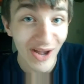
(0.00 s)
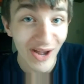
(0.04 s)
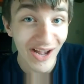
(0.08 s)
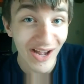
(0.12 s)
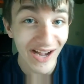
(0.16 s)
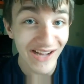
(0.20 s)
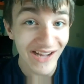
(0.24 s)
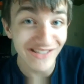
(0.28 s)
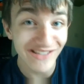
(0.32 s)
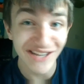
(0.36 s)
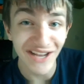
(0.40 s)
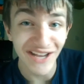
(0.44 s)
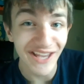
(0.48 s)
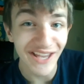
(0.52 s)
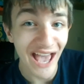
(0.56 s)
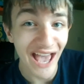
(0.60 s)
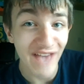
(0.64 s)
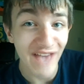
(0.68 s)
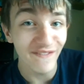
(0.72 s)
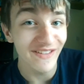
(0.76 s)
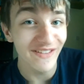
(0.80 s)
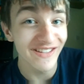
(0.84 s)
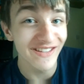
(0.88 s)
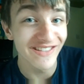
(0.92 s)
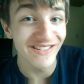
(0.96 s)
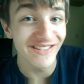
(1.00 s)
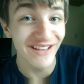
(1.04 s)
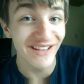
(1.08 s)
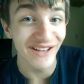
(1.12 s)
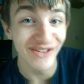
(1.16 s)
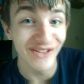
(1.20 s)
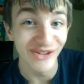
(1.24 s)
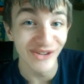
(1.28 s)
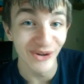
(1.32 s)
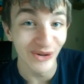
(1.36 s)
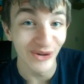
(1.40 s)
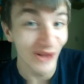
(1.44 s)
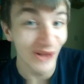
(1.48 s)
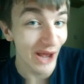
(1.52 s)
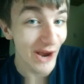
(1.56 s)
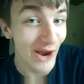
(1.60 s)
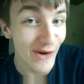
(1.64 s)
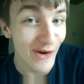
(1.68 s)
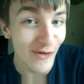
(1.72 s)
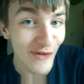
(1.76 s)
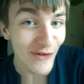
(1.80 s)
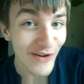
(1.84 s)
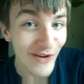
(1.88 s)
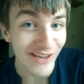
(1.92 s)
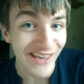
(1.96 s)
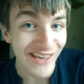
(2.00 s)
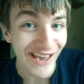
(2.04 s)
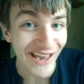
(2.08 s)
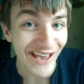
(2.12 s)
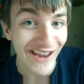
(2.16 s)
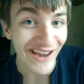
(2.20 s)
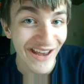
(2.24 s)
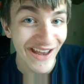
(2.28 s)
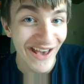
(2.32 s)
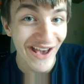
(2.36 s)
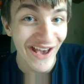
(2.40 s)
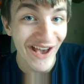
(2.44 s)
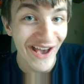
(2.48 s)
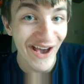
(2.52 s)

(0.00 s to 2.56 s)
It's like heaven sent all over again.